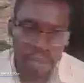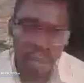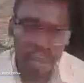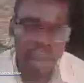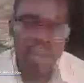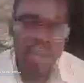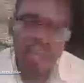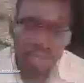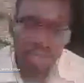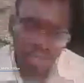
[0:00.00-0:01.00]
with the
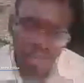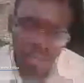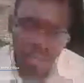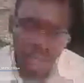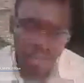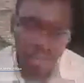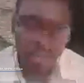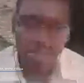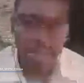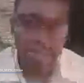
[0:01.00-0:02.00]
International
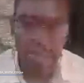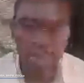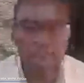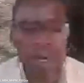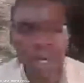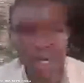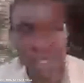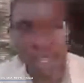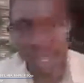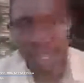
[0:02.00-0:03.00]
Society for Quality in